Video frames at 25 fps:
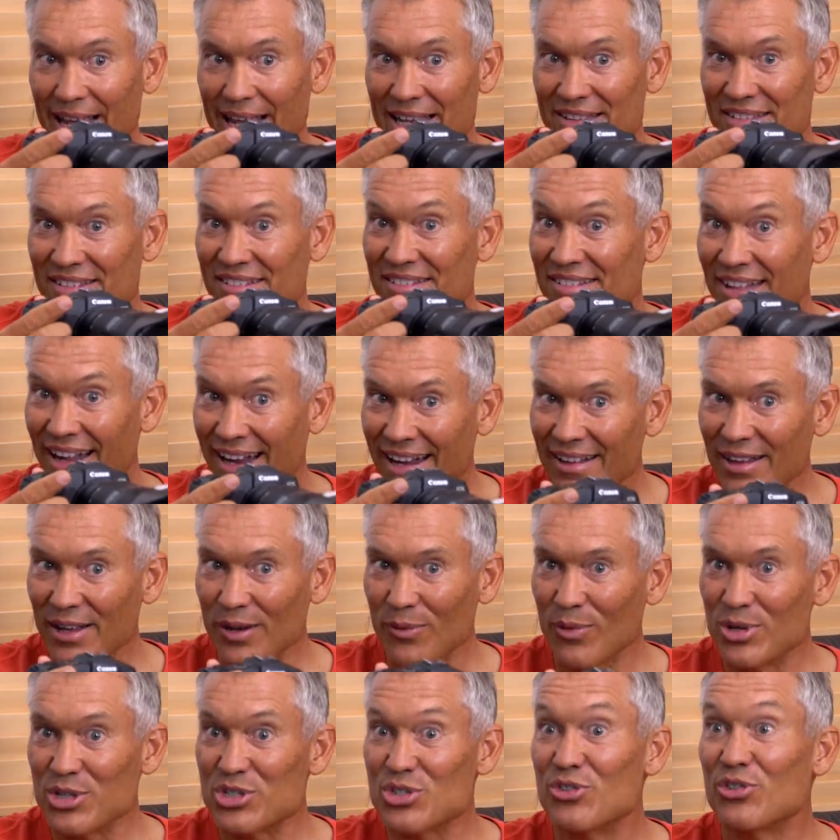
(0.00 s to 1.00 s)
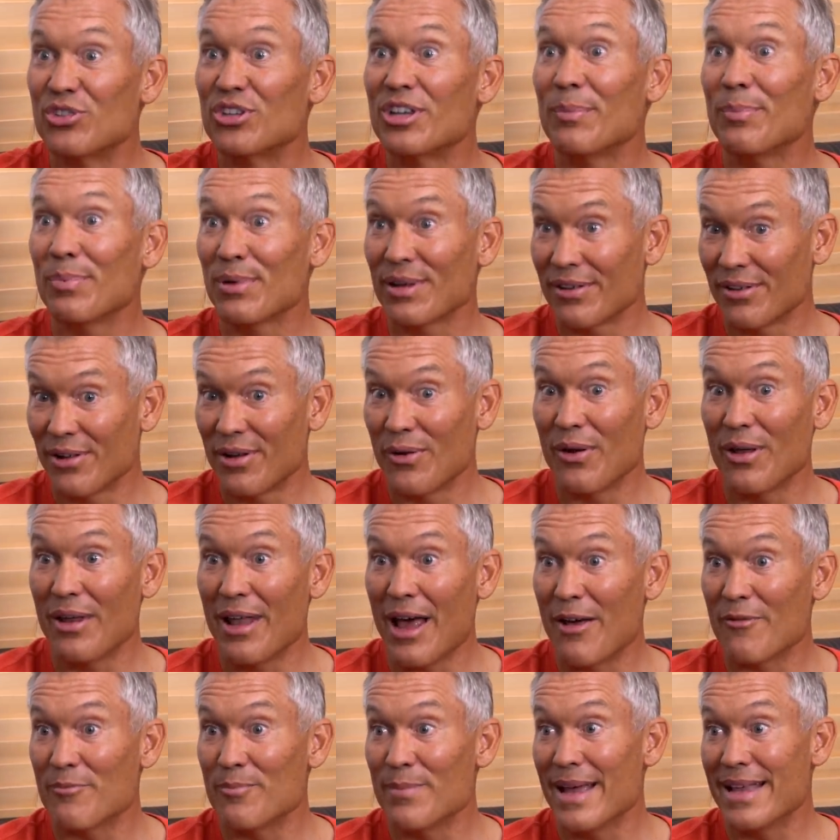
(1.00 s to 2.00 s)
it's silent, which typically would
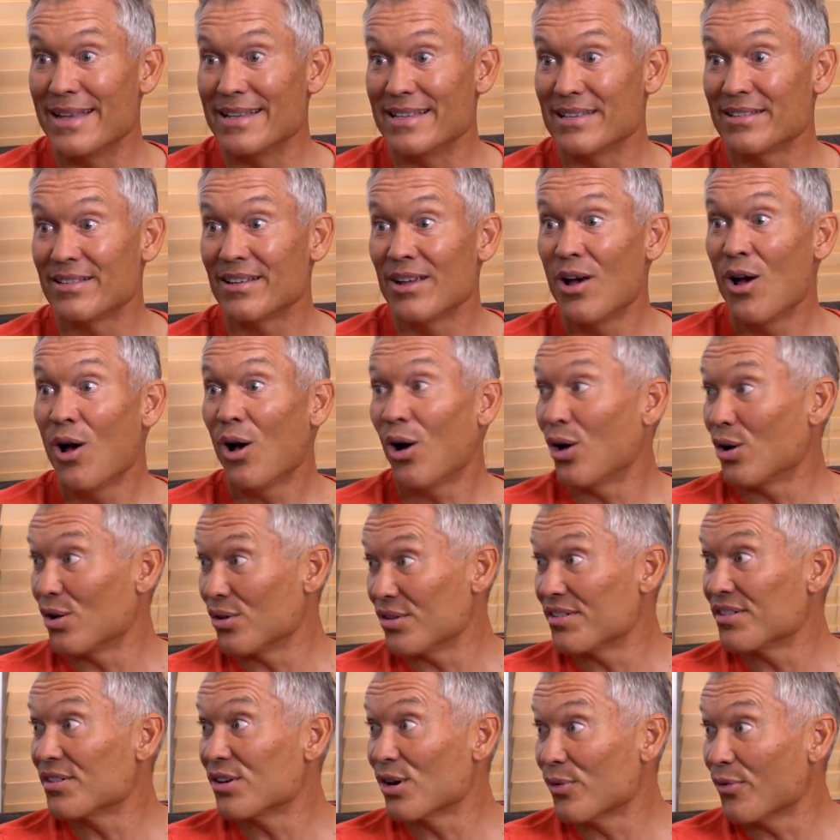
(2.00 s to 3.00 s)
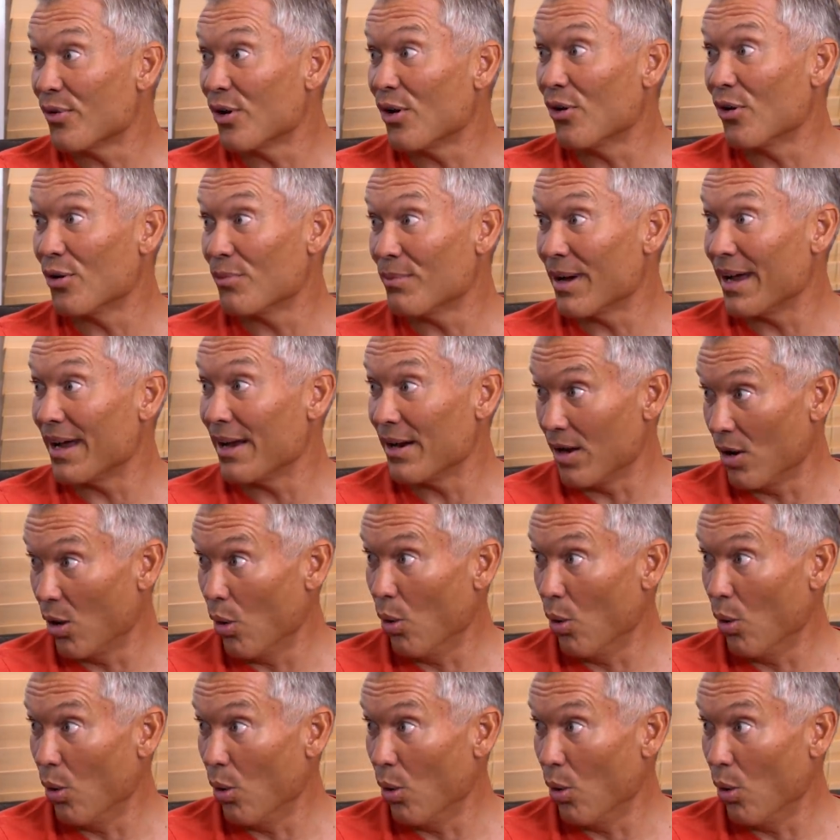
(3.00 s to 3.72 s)
have meant auto servo in my